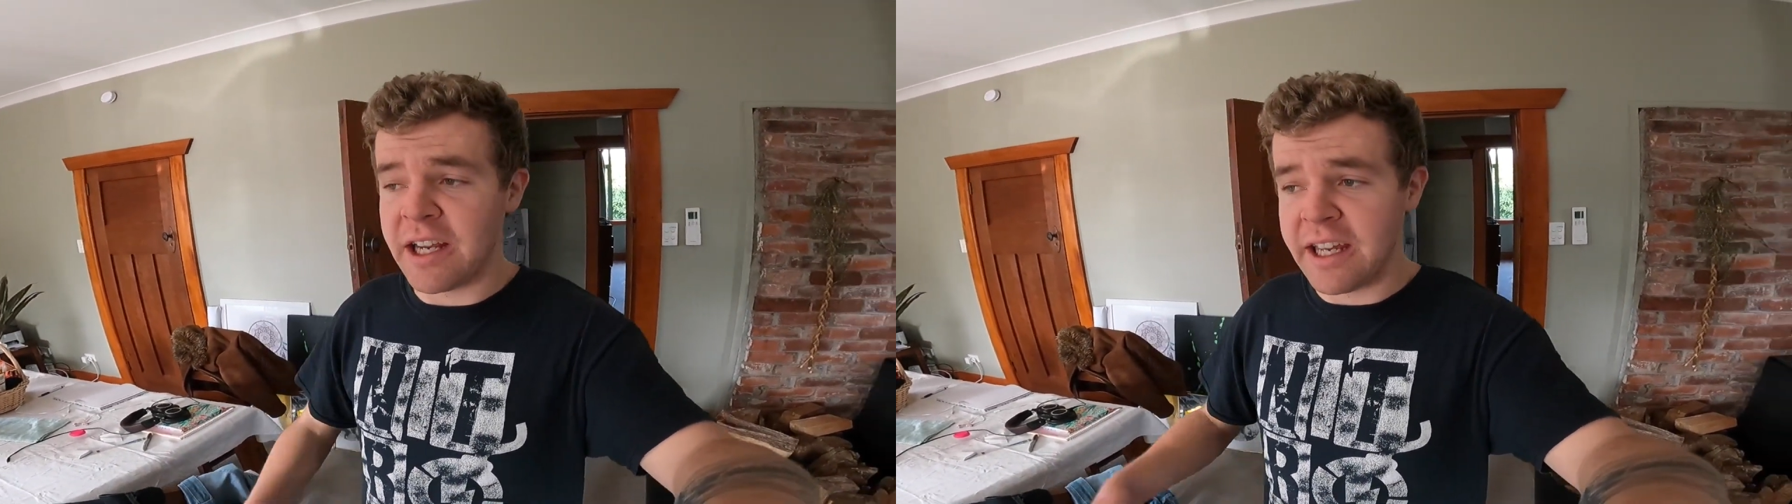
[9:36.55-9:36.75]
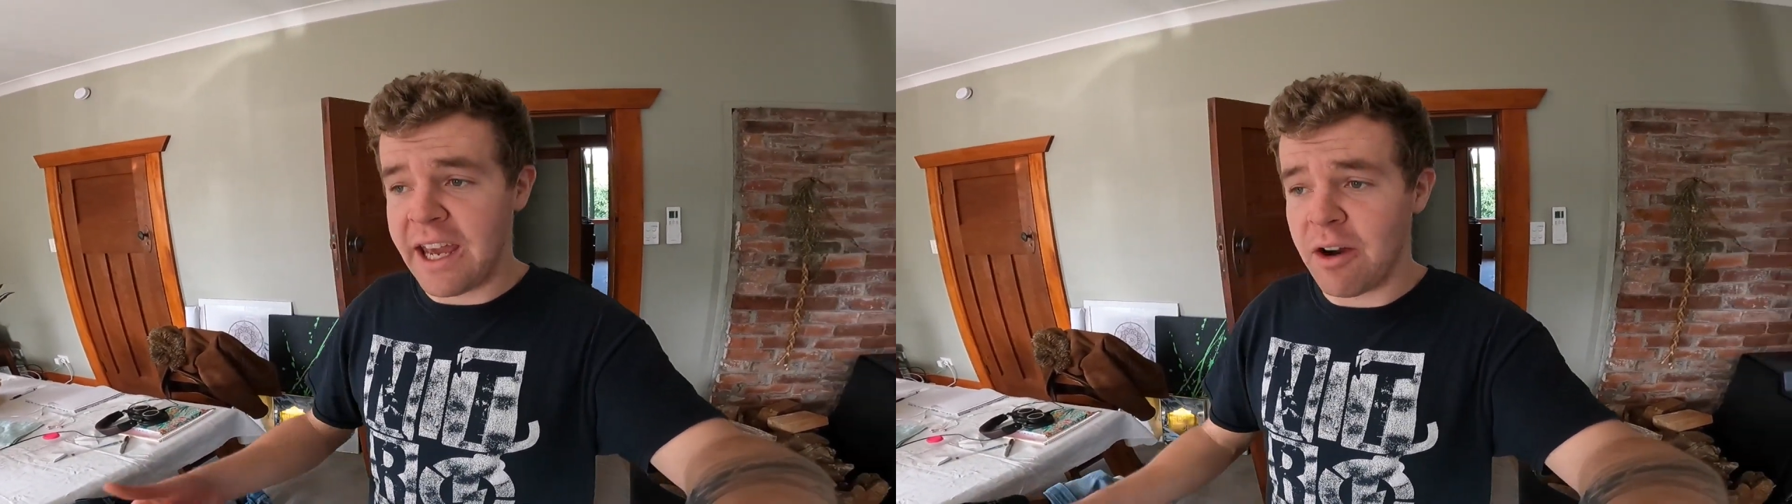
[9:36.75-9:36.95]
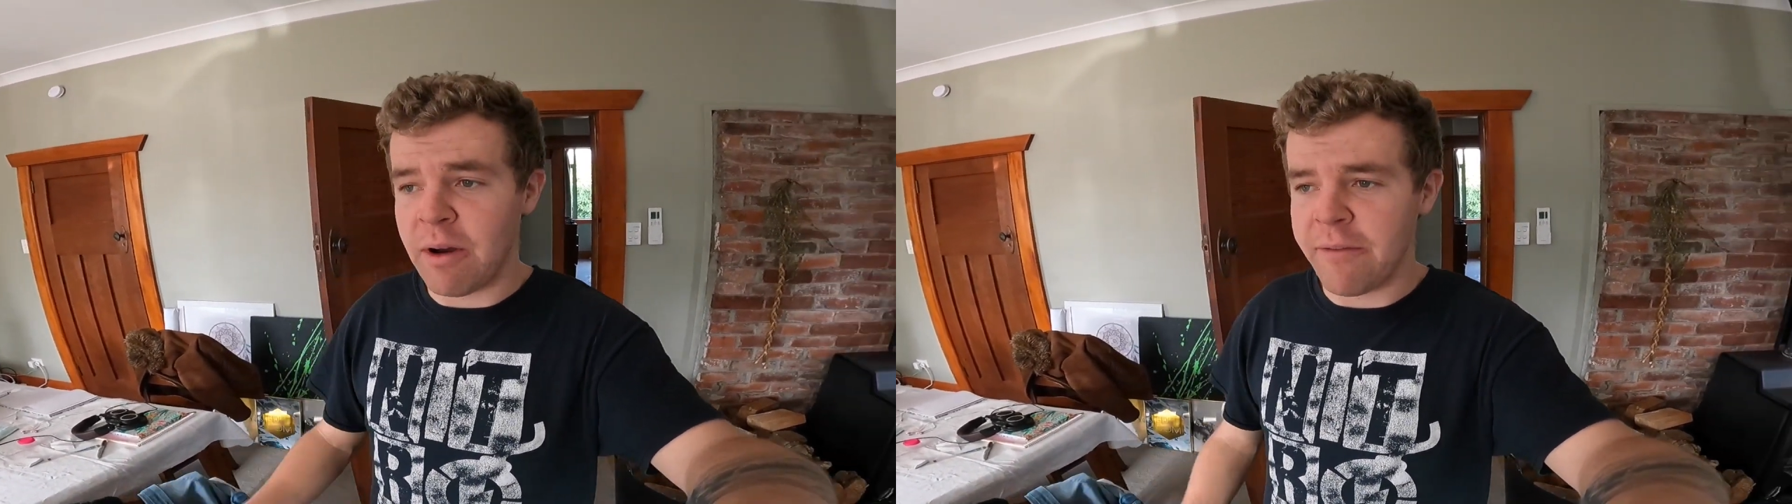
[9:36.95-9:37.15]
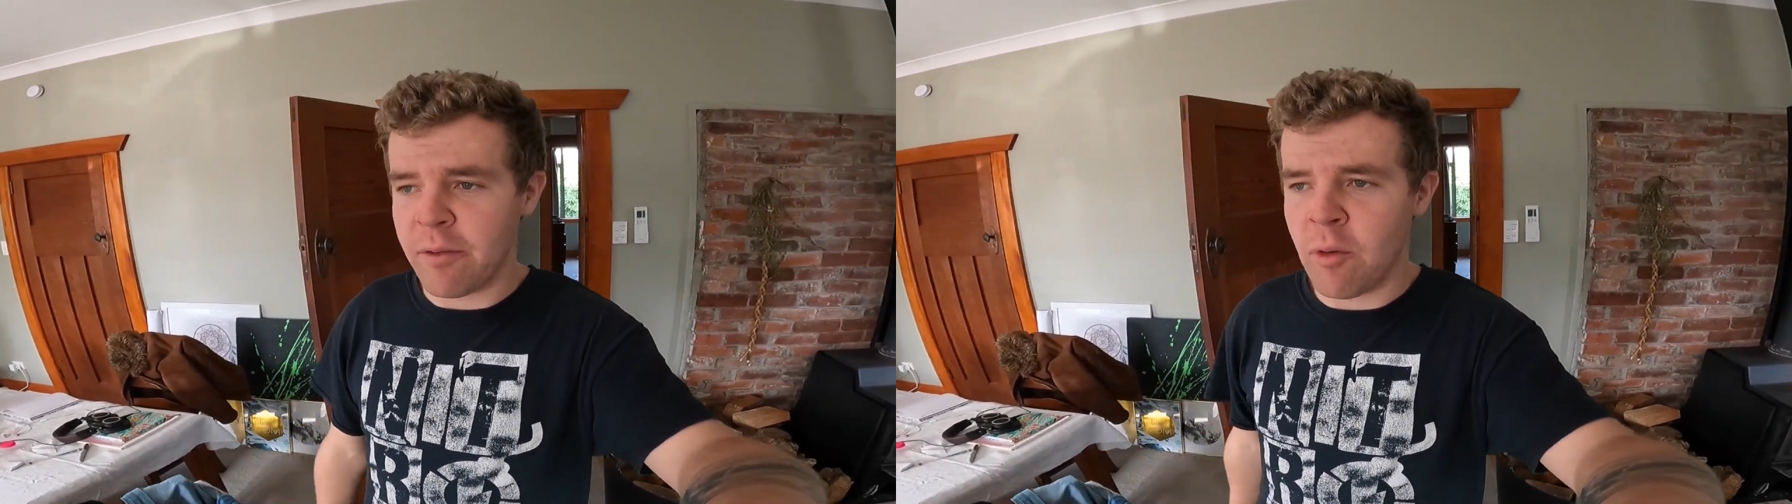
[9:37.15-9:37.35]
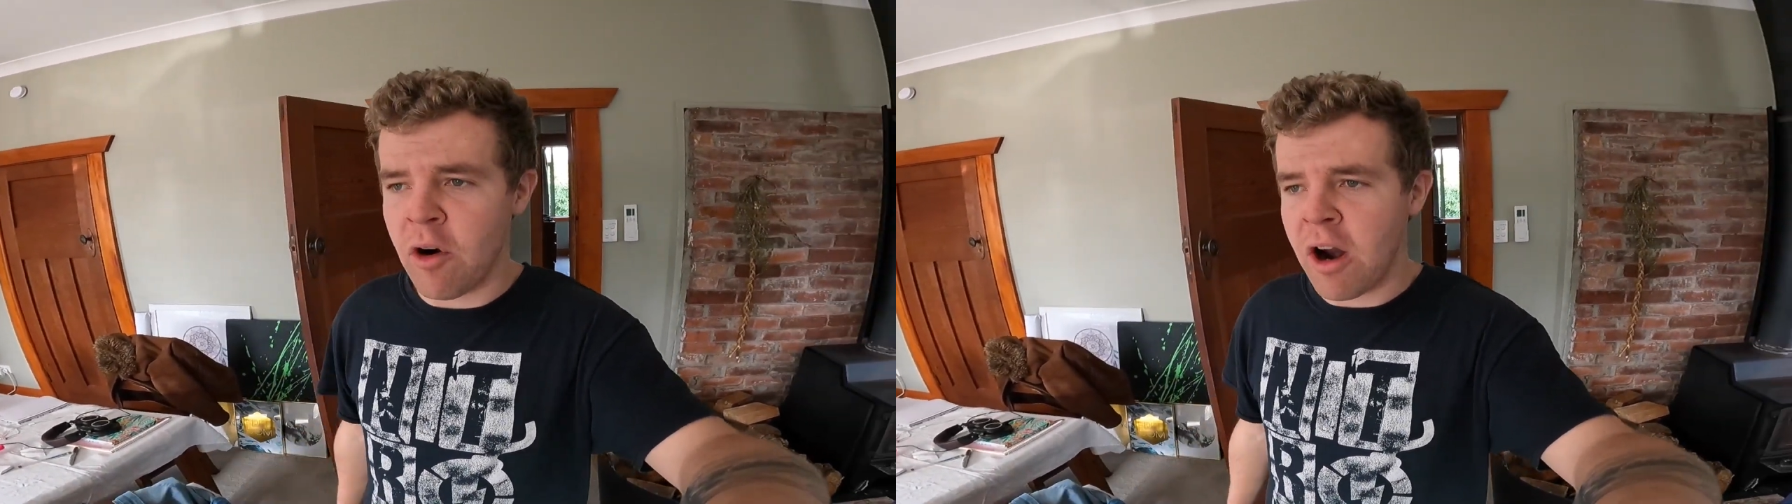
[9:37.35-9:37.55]
and can't wait
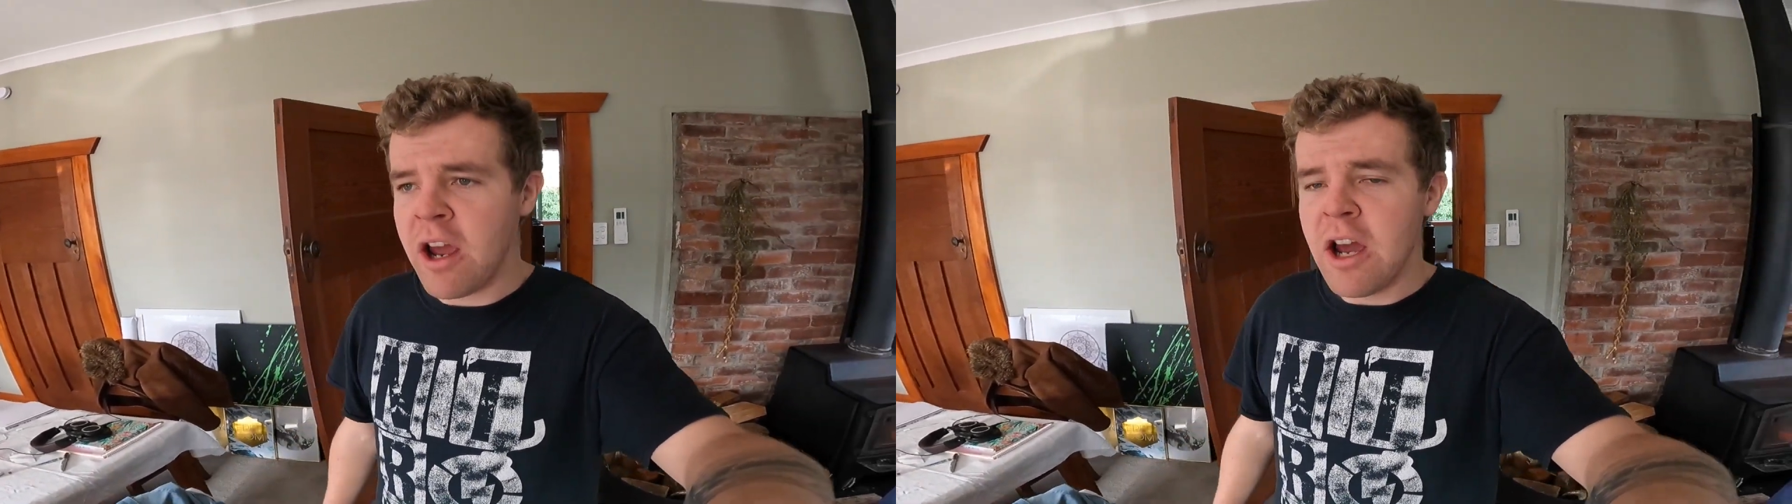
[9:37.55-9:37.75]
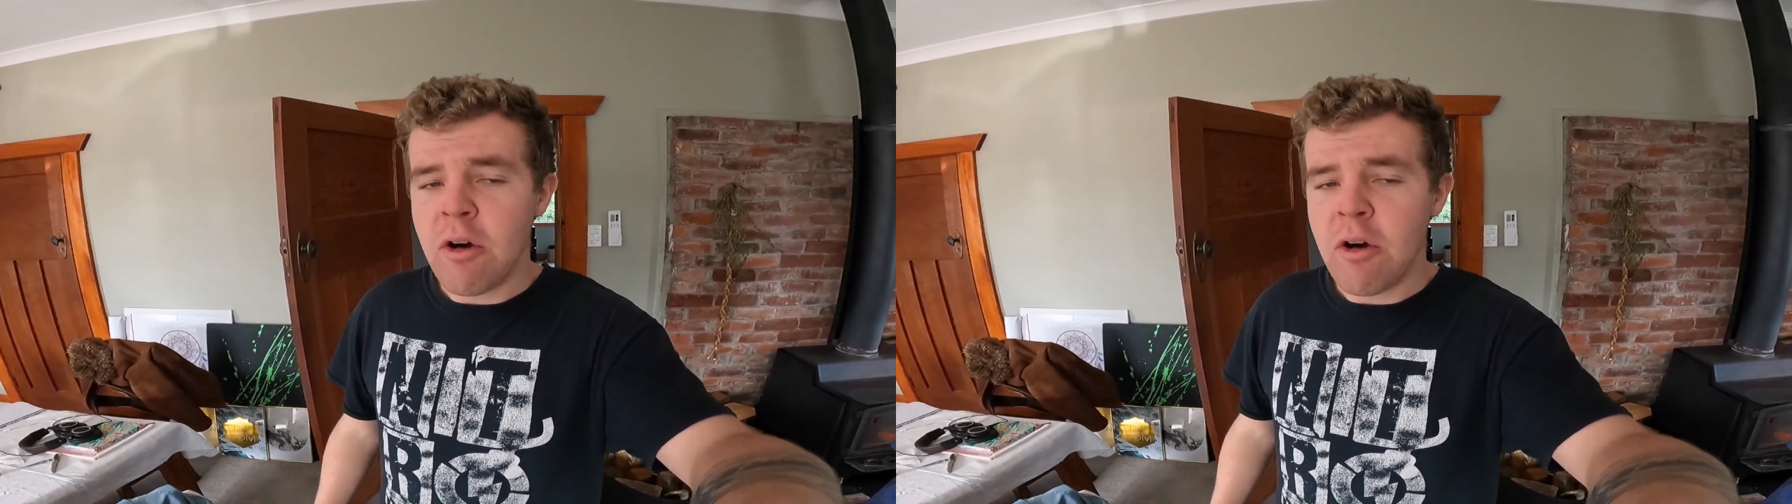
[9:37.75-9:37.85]
for more.